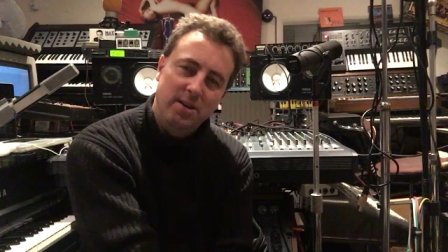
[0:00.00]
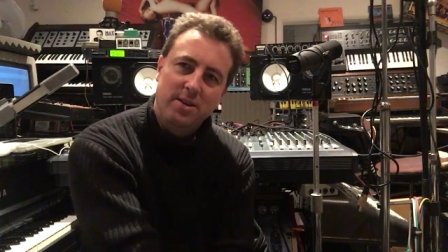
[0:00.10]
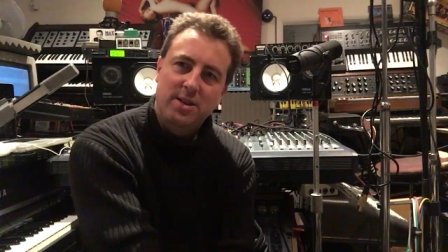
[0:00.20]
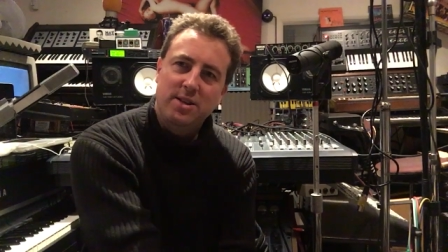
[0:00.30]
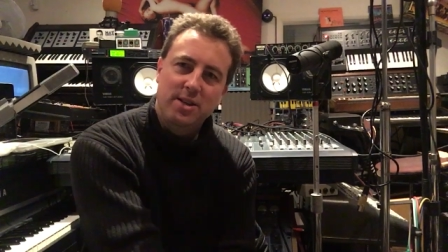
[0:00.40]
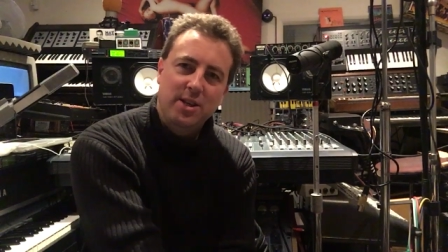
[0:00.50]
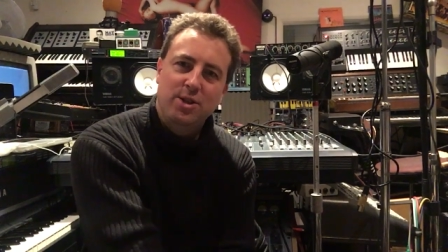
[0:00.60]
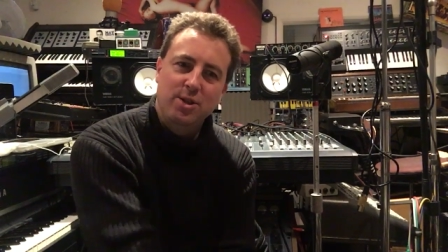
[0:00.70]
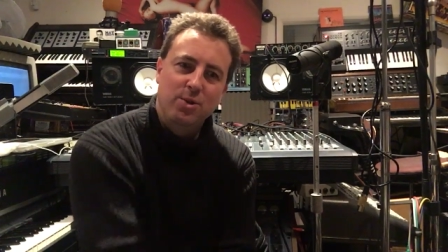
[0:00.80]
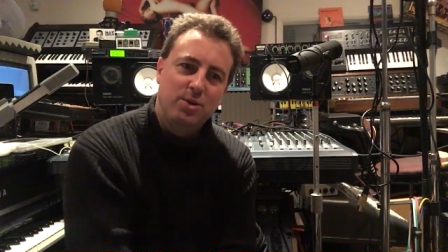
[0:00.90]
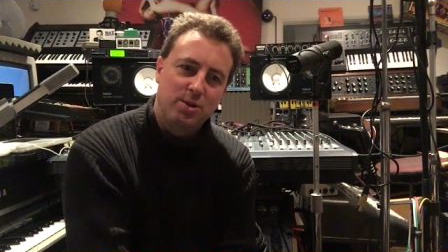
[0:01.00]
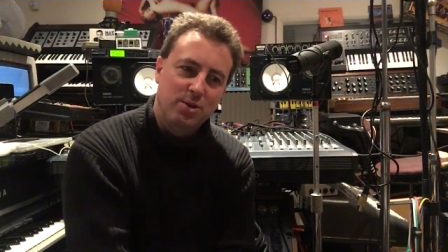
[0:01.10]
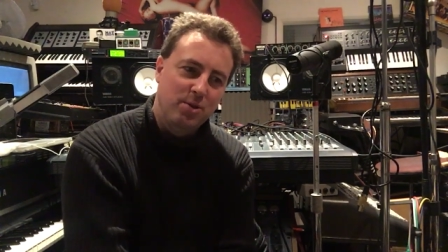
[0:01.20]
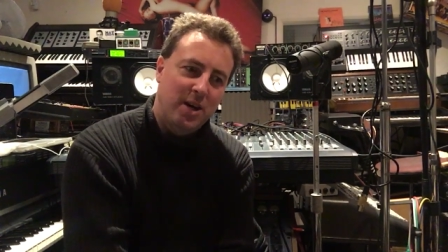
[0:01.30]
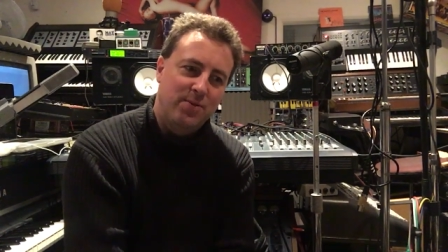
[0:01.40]
such an issue
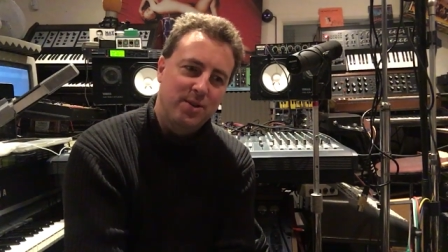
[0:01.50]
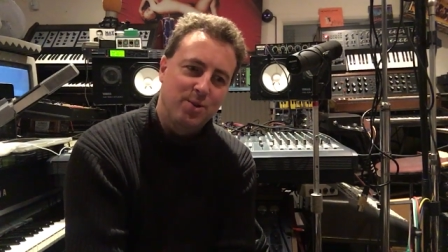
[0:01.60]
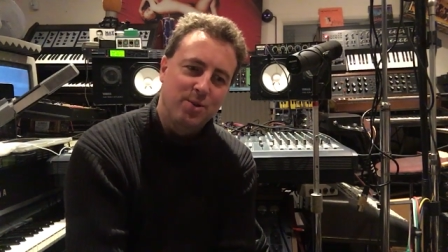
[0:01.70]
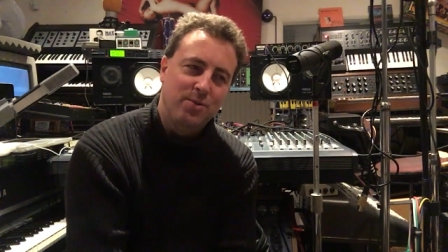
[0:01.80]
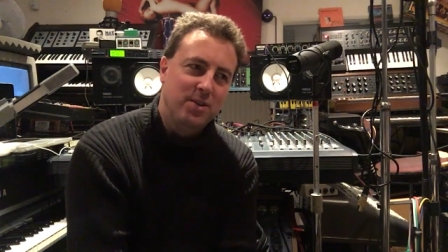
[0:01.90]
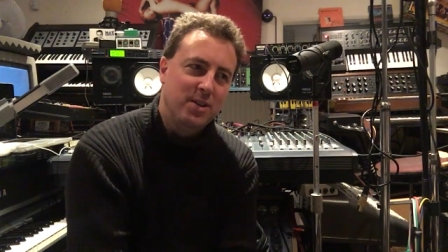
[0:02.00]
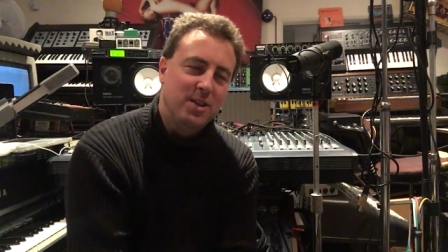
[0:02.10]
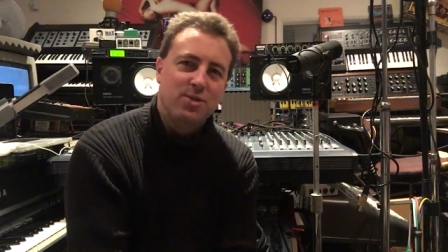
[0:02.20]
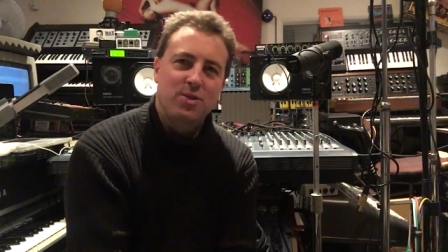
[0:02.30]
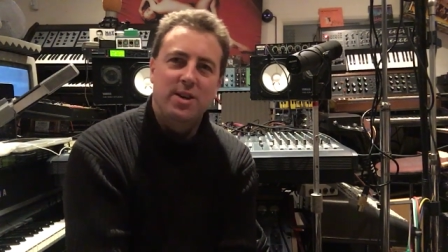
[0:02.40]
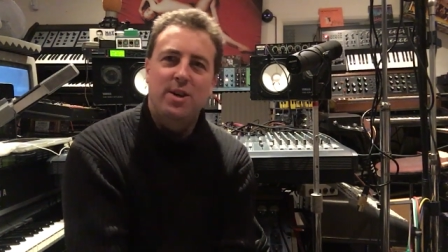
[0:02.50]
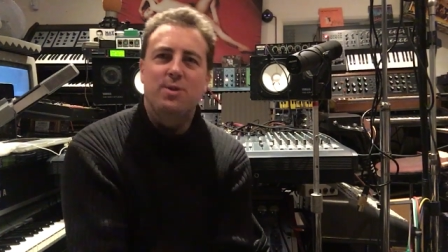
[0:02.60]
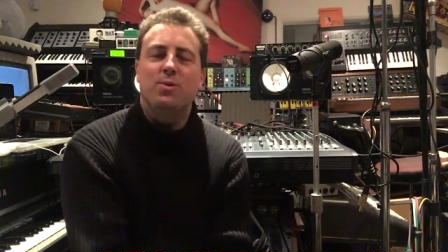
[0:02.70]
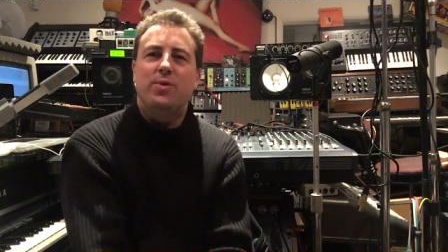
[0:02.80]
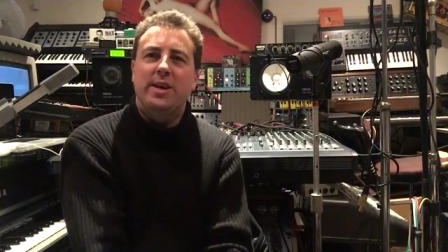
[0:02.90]
to have to sort of try and
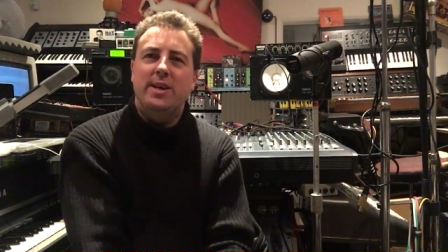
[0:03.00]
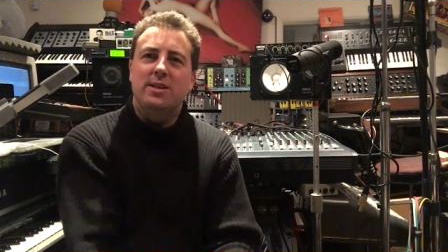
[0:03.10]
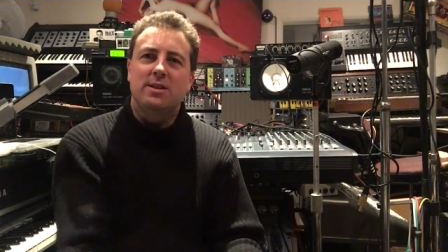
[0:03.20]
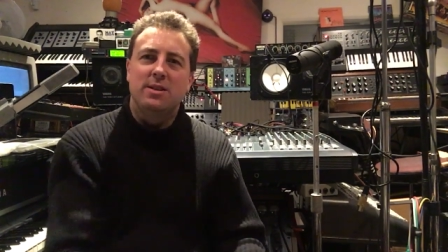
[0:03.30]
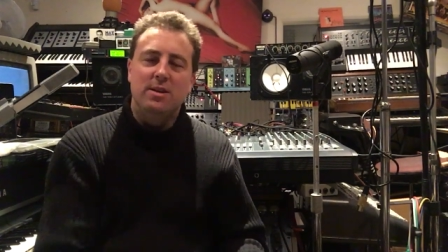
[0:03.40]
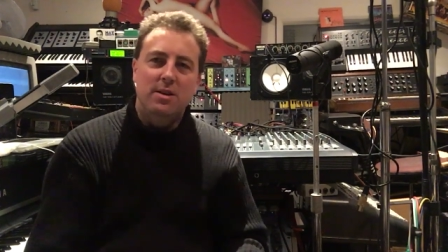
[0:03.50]
hustle things.